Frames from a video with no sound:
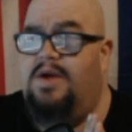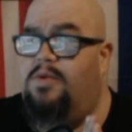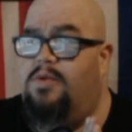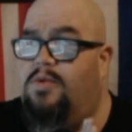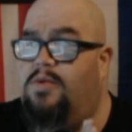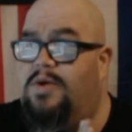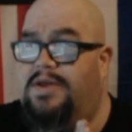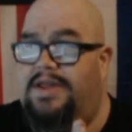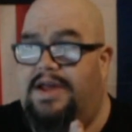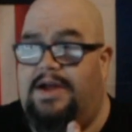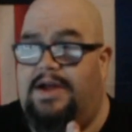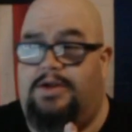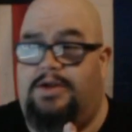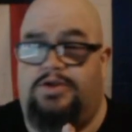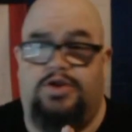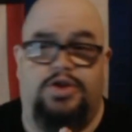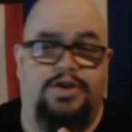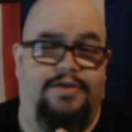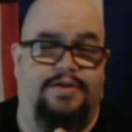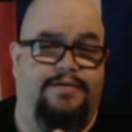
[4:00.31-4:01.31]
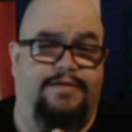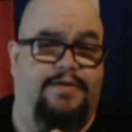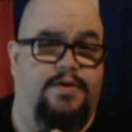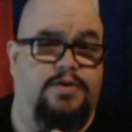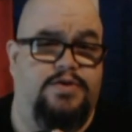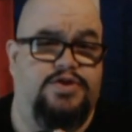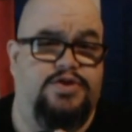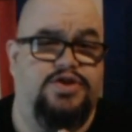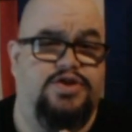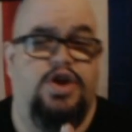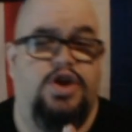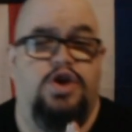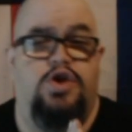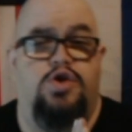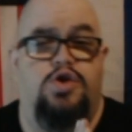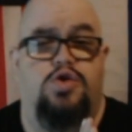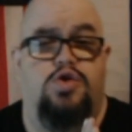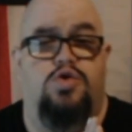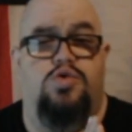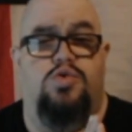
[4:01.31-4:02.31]
with elderly folks
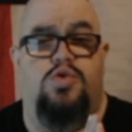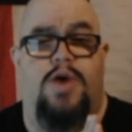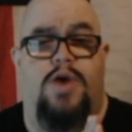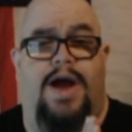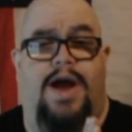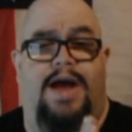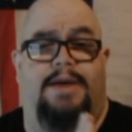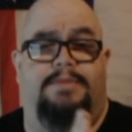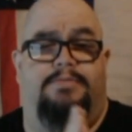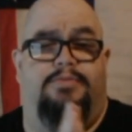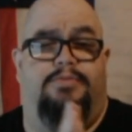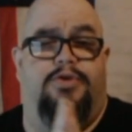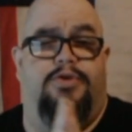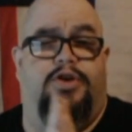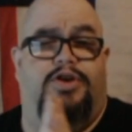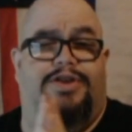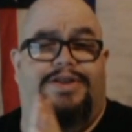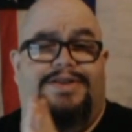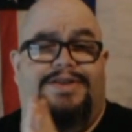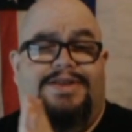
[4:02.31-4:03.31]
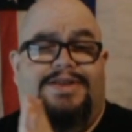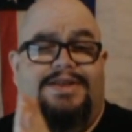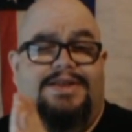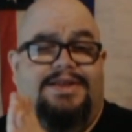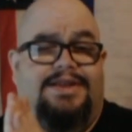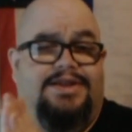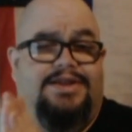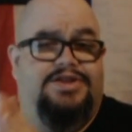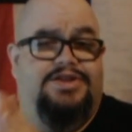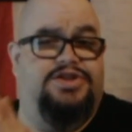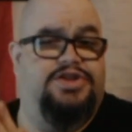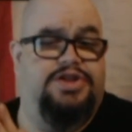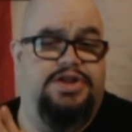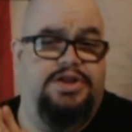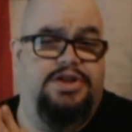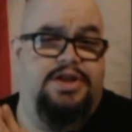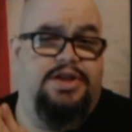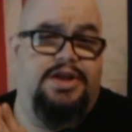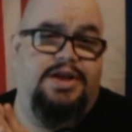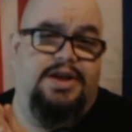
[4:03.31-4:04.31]
who had
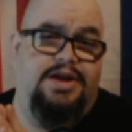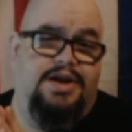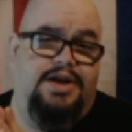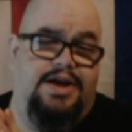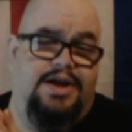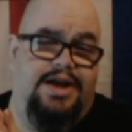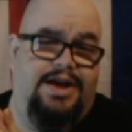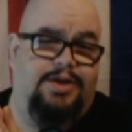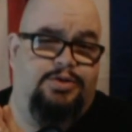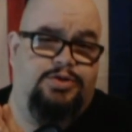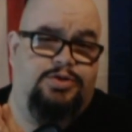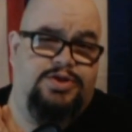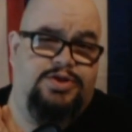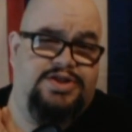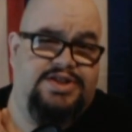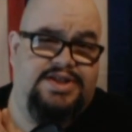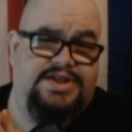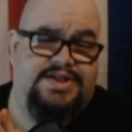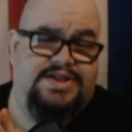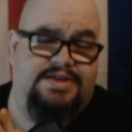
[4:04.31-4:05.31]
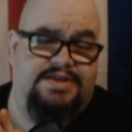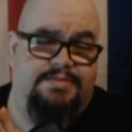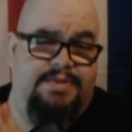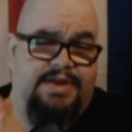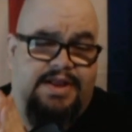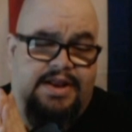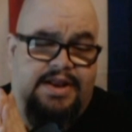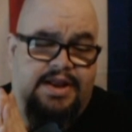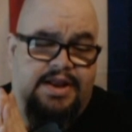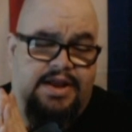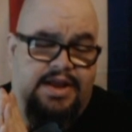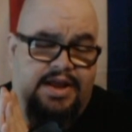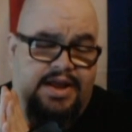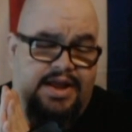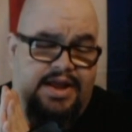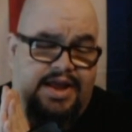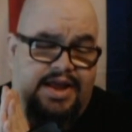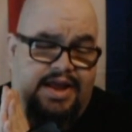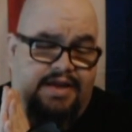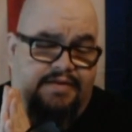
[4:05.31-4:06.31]
preconditioned illnesses. I mean,
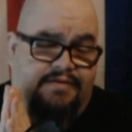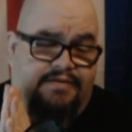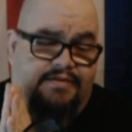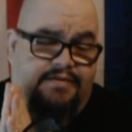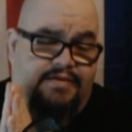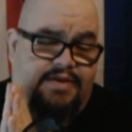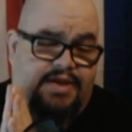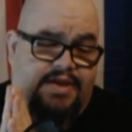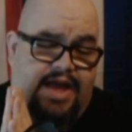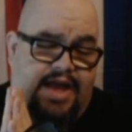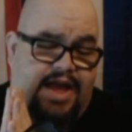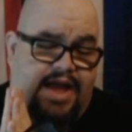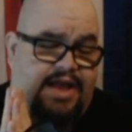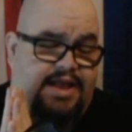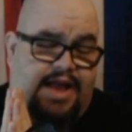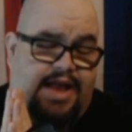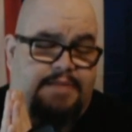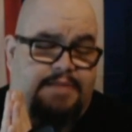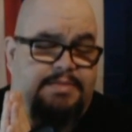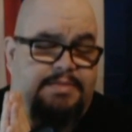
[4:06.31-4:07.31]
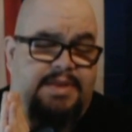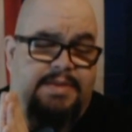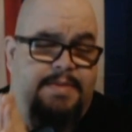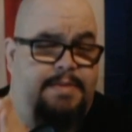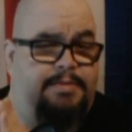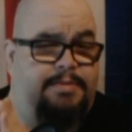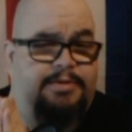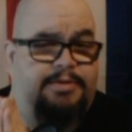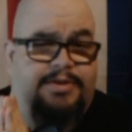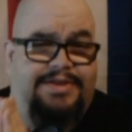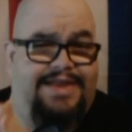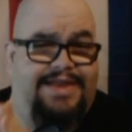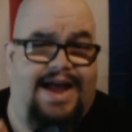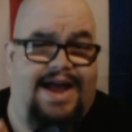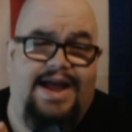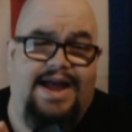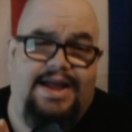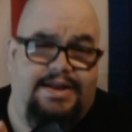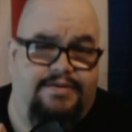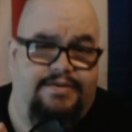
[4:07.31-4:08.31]
and how many people
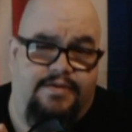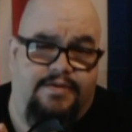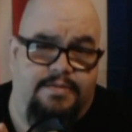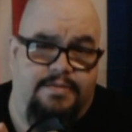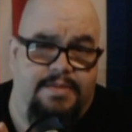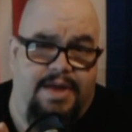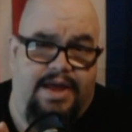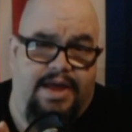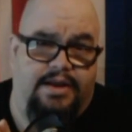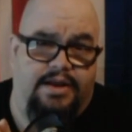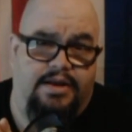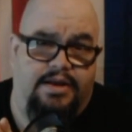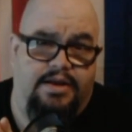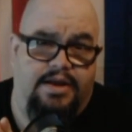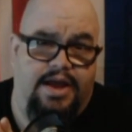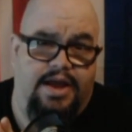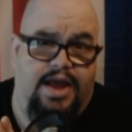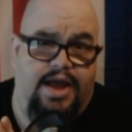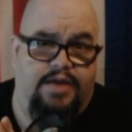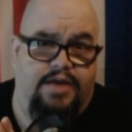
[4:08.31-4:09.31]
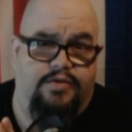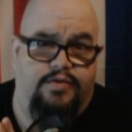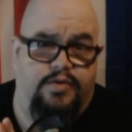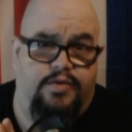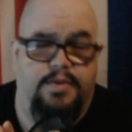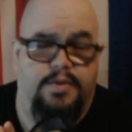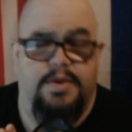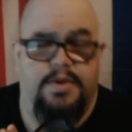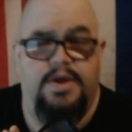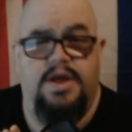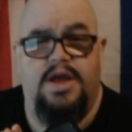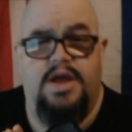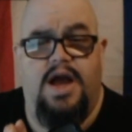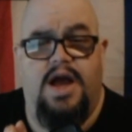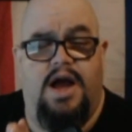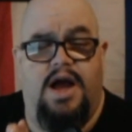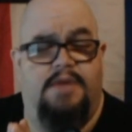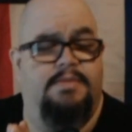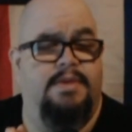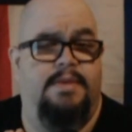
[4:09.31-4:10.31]
died from that, Andrew?
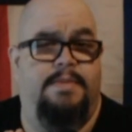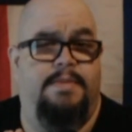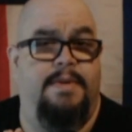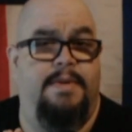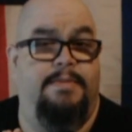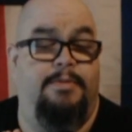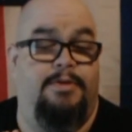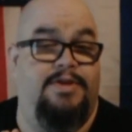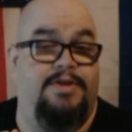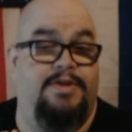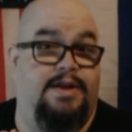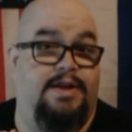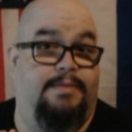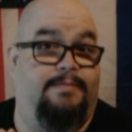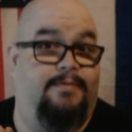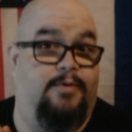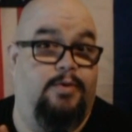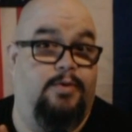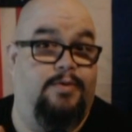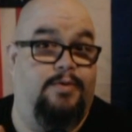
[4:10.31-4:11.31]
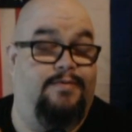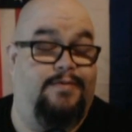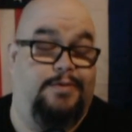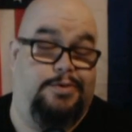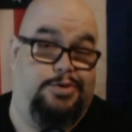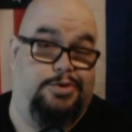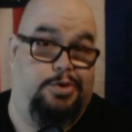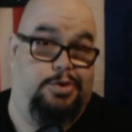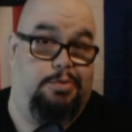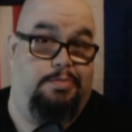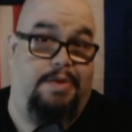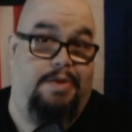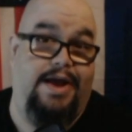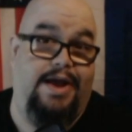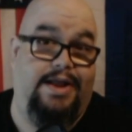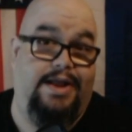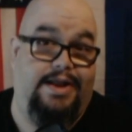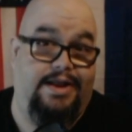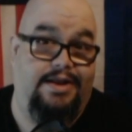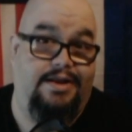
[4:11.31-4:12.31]
How many people ended up voting for Joe
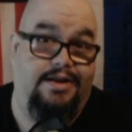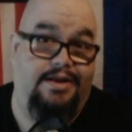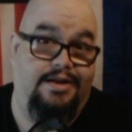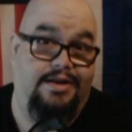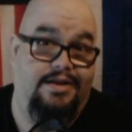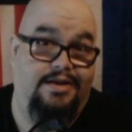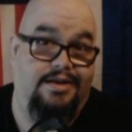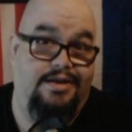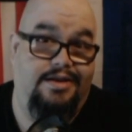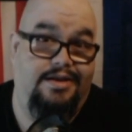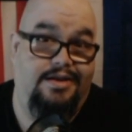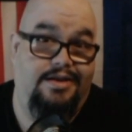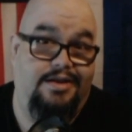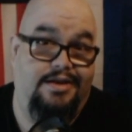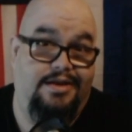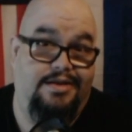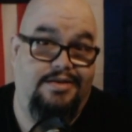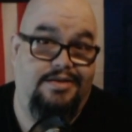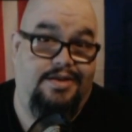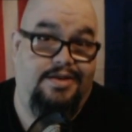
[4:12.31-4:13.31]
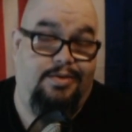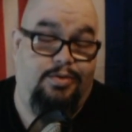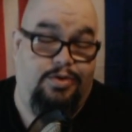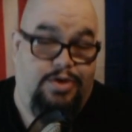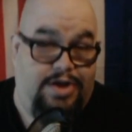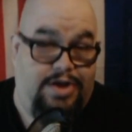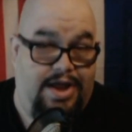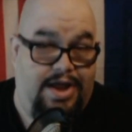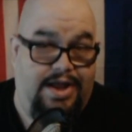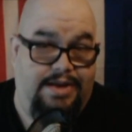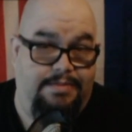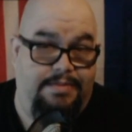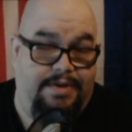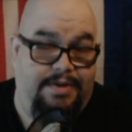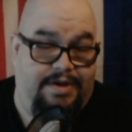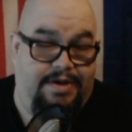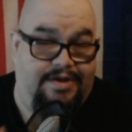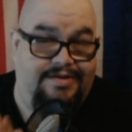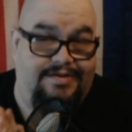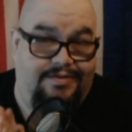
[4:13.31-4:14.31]
Biden that were dead
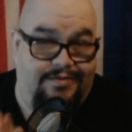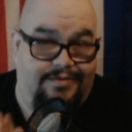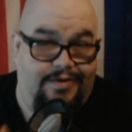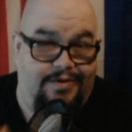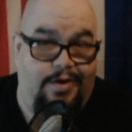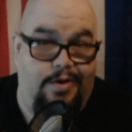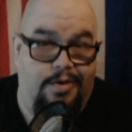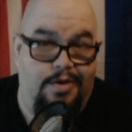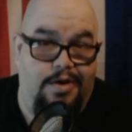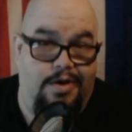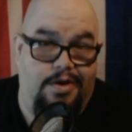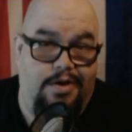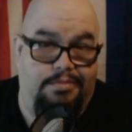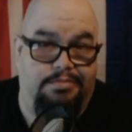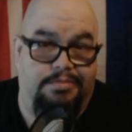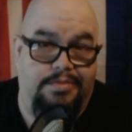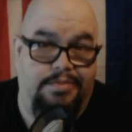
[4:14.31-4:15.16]
because of your,